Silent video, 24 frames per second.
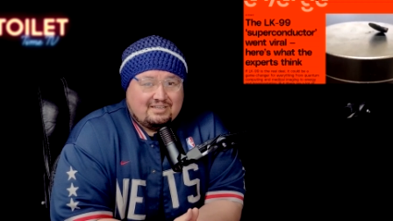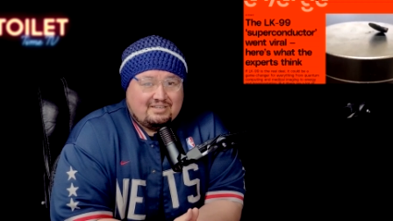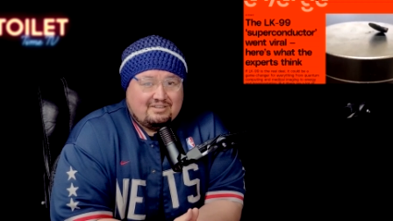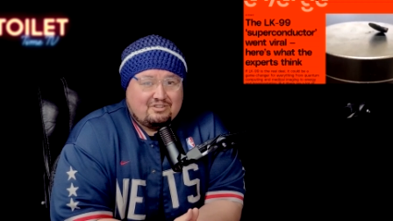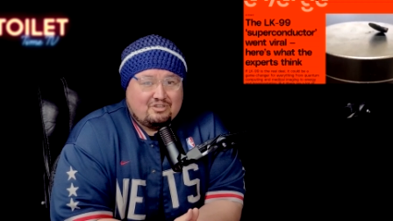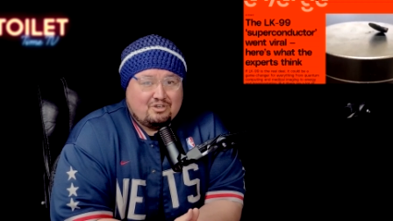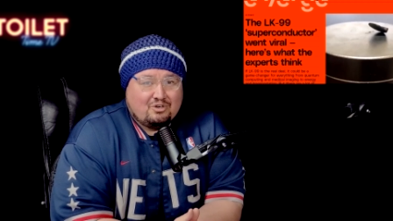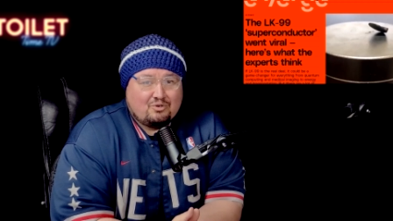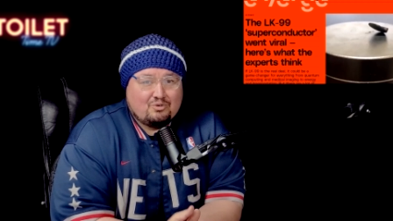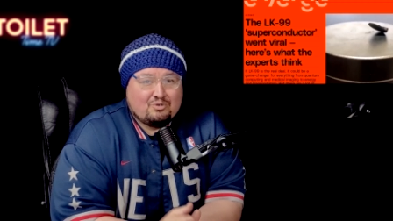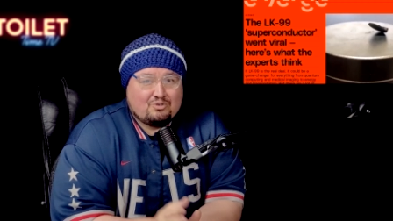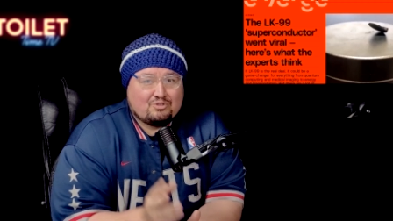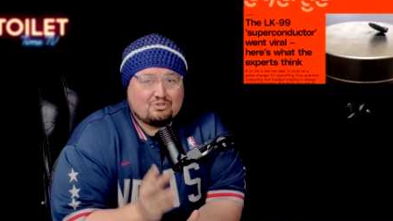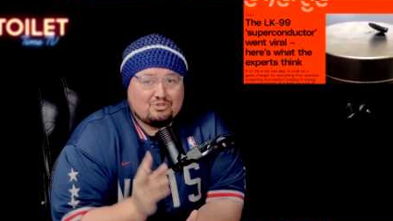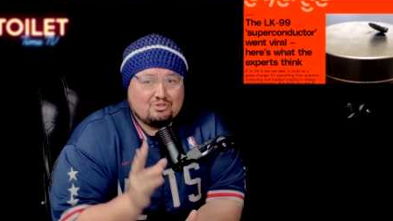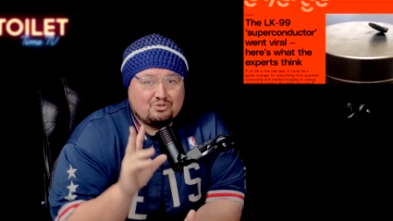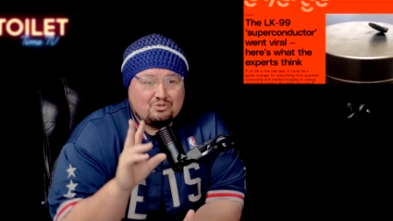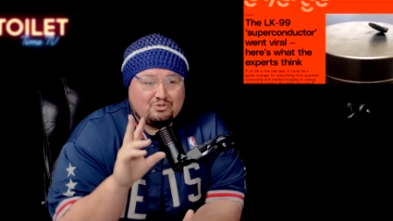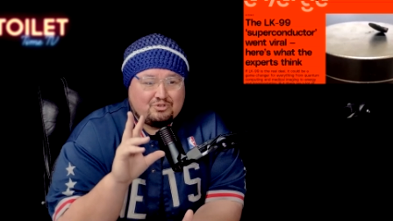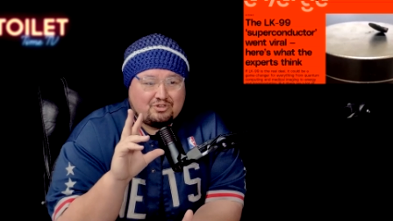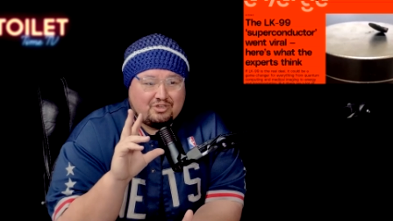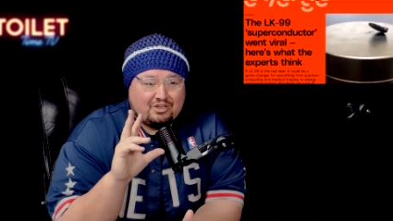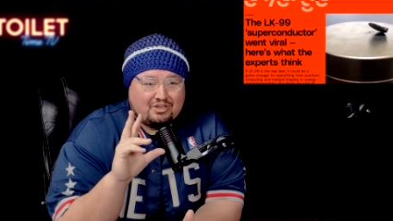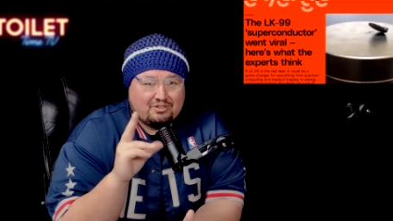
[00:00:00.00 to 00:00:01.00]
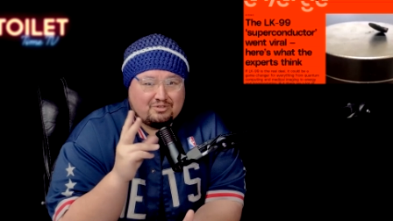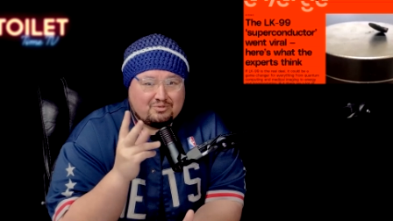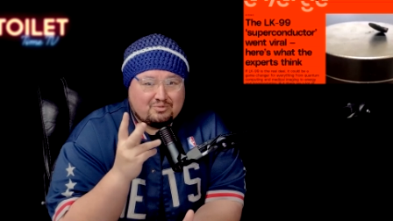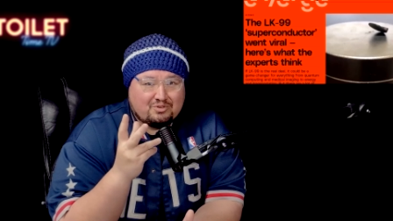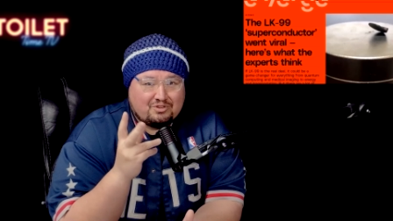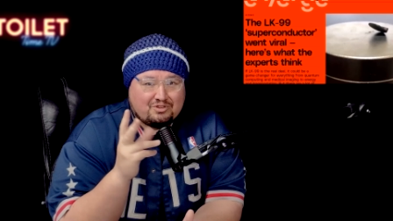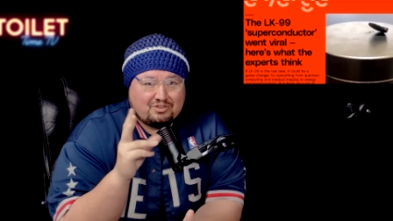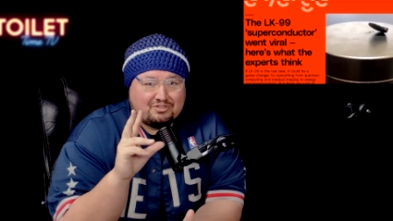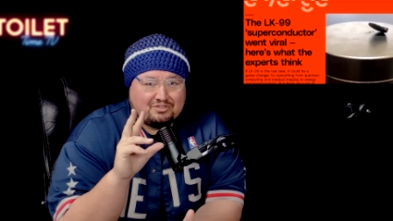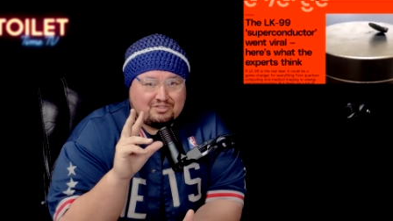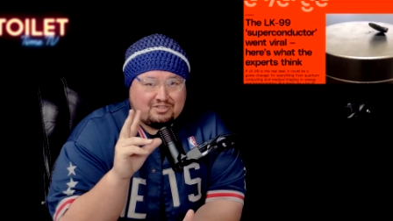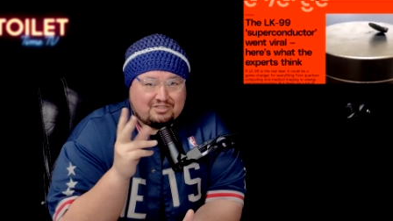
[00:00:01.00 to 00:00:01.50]
Those two things
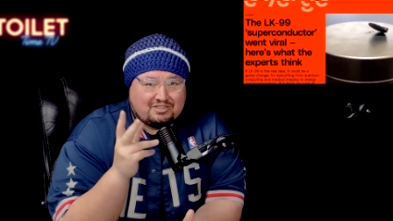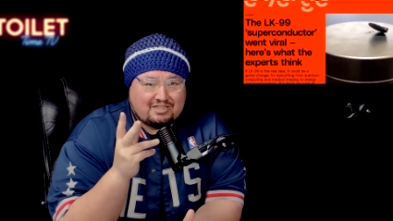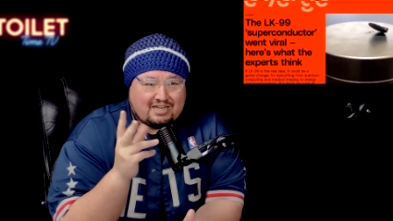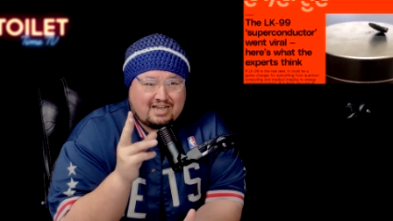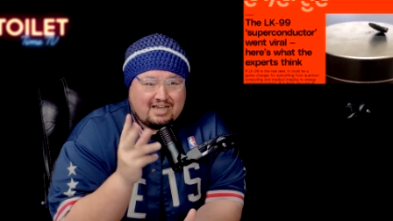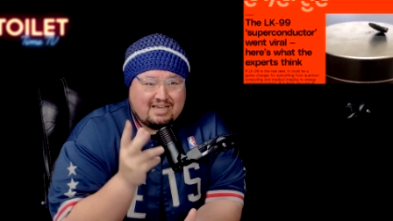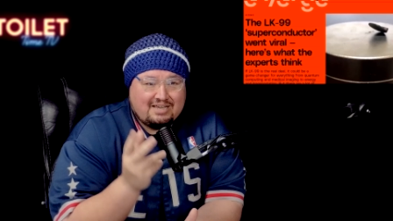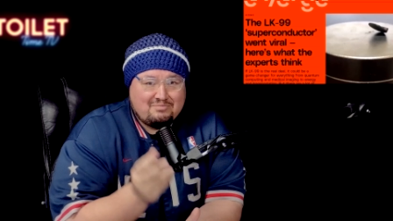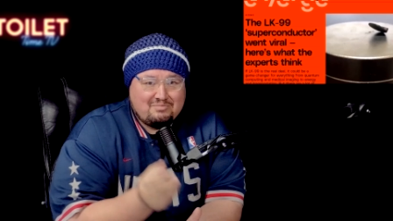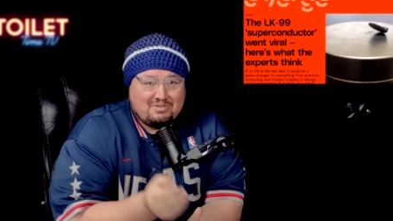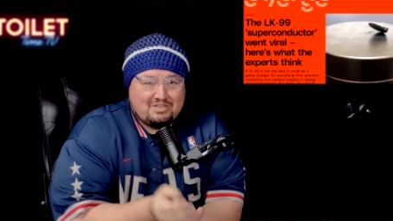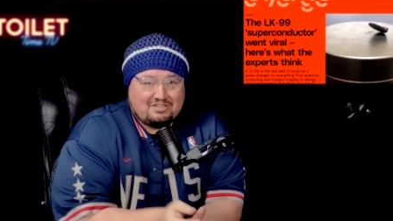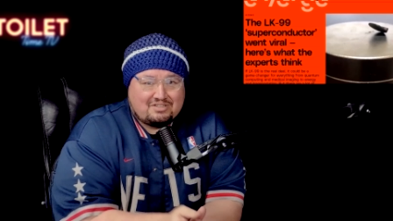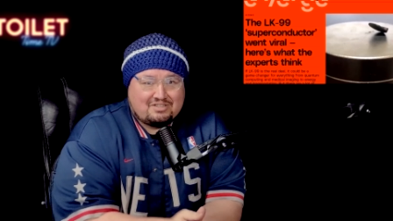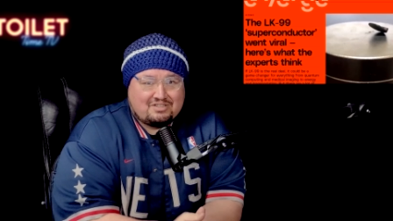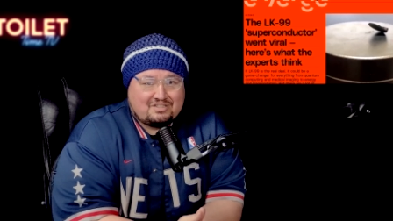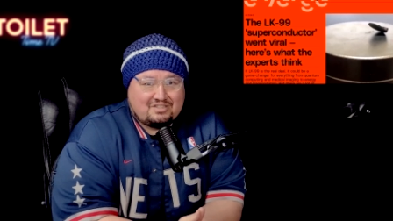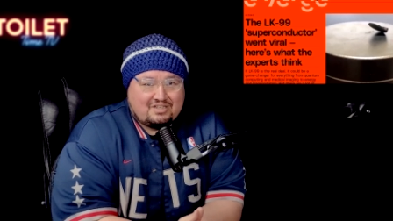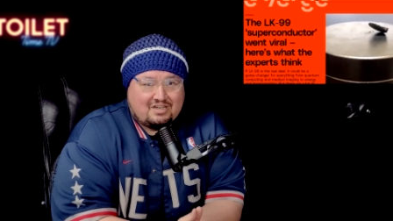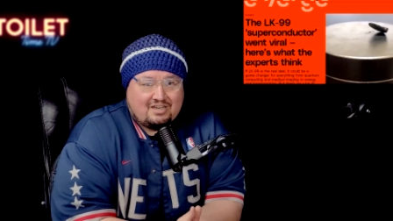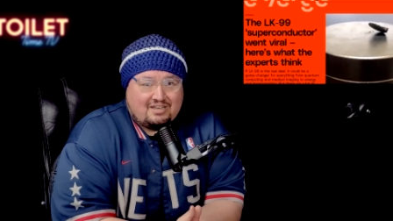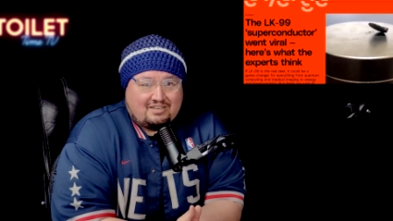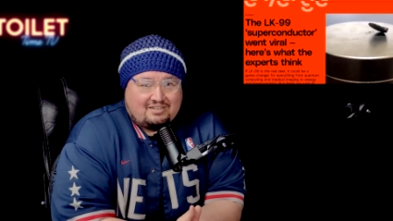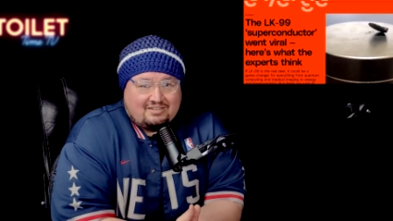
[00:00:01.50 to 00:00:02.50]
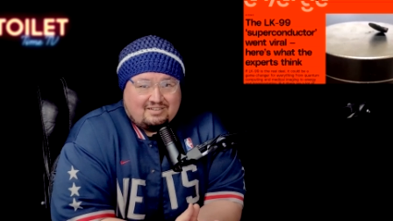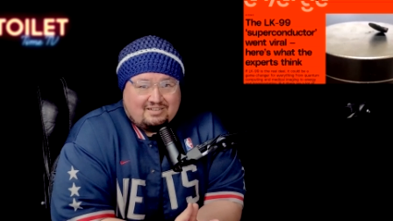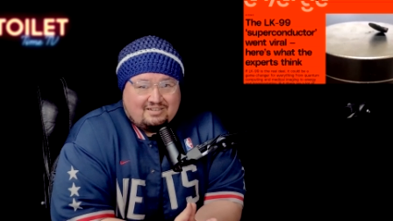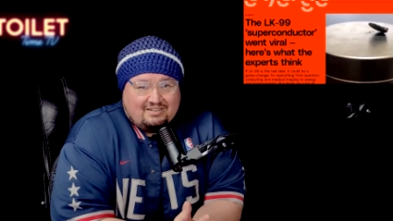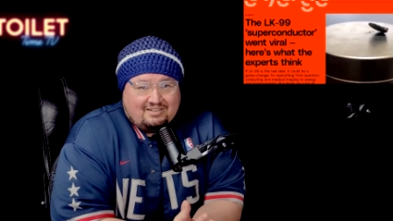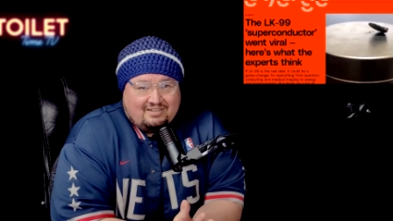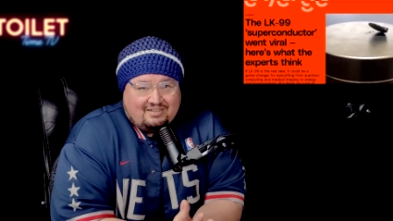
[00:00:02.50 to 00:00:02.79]
with the, the timing set